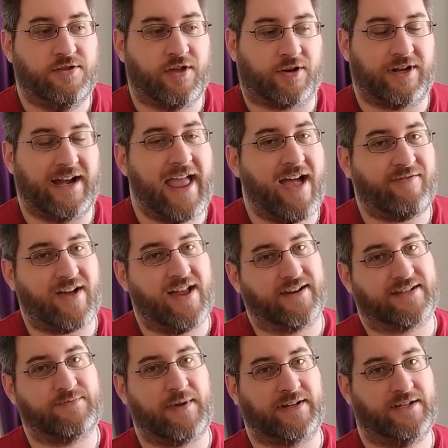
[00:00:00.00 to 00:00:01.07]
They're going to have
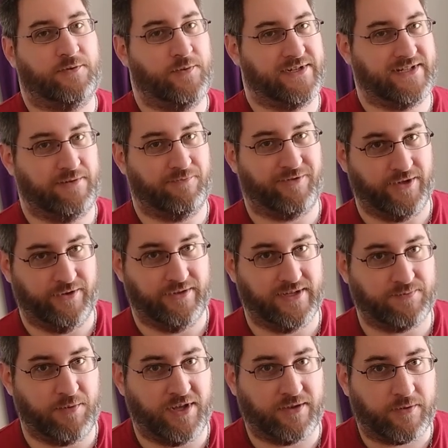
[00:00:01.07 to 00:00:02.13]
unexpected wisdom for you
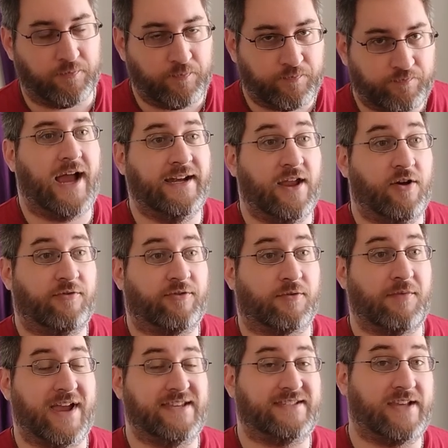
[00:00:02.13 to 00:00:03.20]
this month. I know for
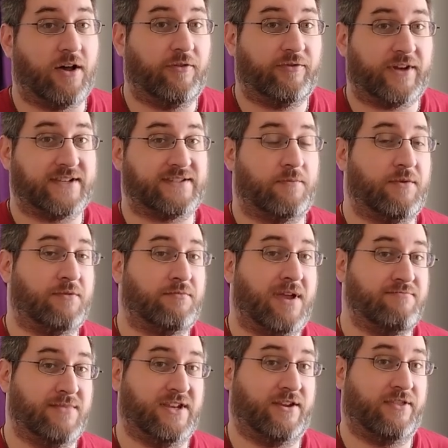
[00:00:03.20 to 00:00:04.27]
myself, because I'm in my
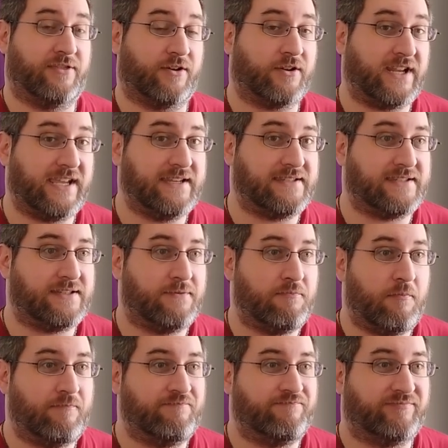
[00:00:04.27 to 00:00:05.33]
mid-30s,
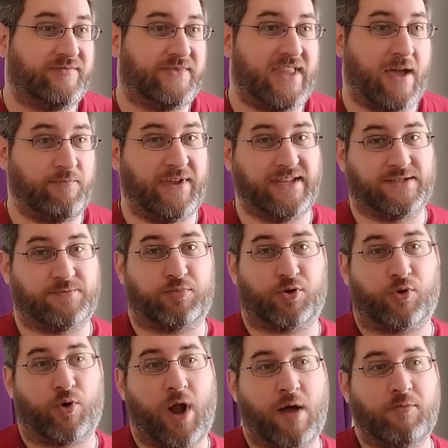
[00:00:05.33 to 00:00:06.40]
that means
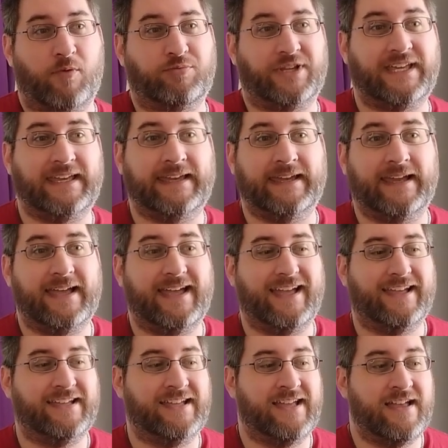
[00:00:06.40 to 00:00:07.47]
probably
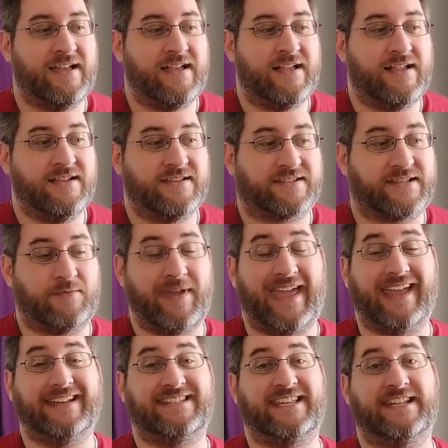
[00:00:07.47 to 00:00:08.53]
some
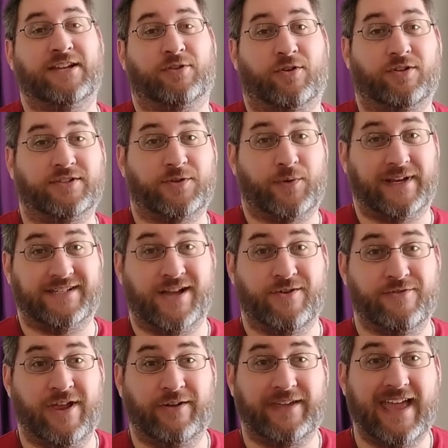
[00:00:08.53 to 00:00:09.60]
18-year-old who I
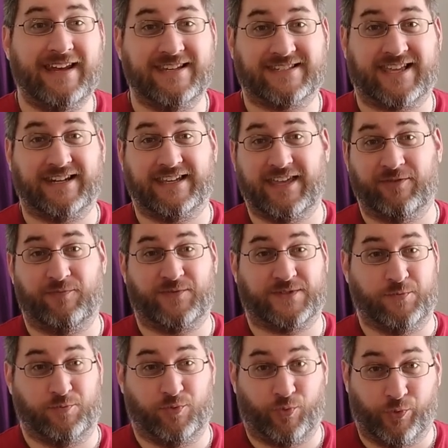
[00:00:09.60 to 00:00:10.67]
don't know yet is going to give
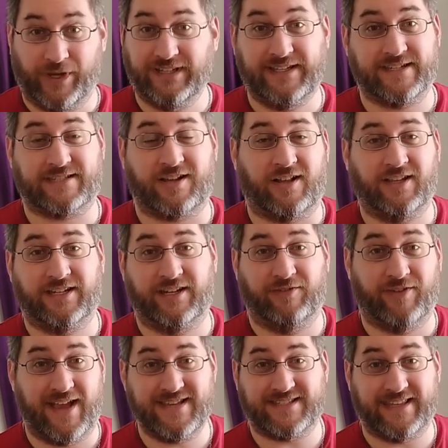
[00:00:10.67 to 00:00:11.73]
some really solid
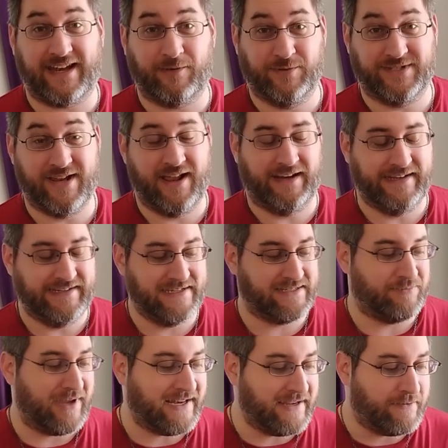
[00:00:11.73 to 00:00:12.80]
advice that I was not
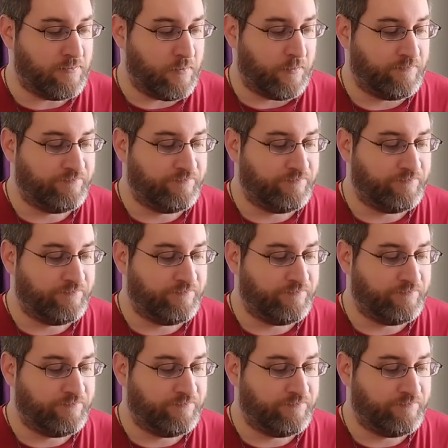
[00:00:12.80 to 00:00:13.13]
anticipating.